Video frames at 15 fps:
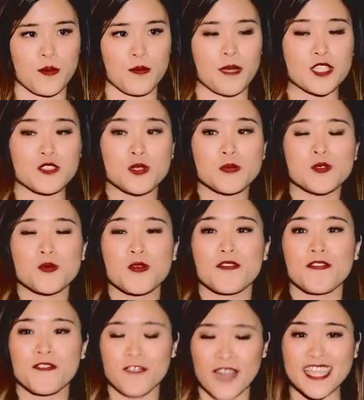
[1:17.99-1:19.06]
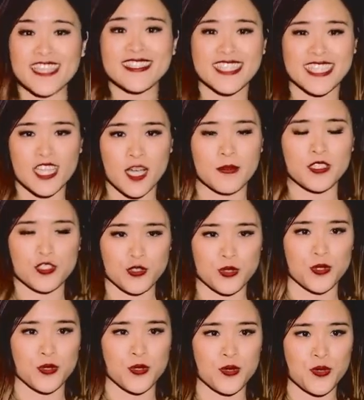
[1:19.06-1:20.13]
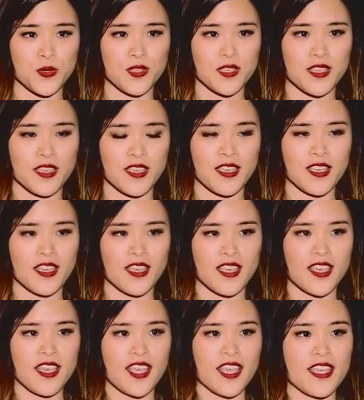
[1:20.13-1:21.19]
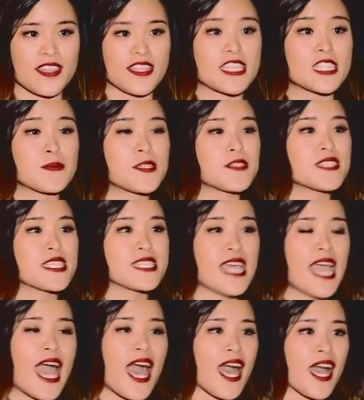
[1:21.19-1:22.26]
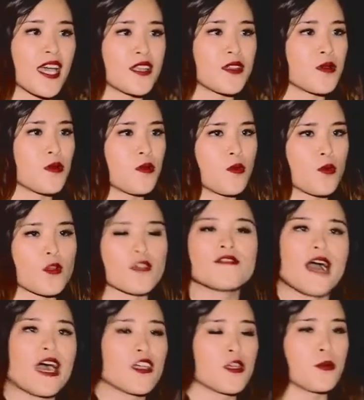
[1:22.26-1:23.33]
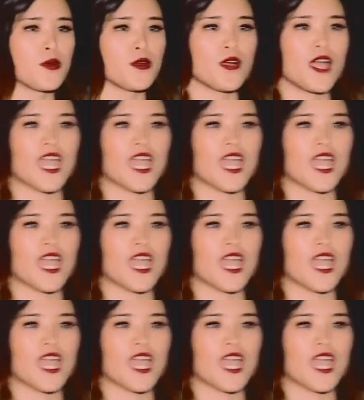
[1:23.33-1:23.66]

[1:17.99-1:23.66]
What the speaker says: My dreams were finally coming true. The experiences I had were invaluable,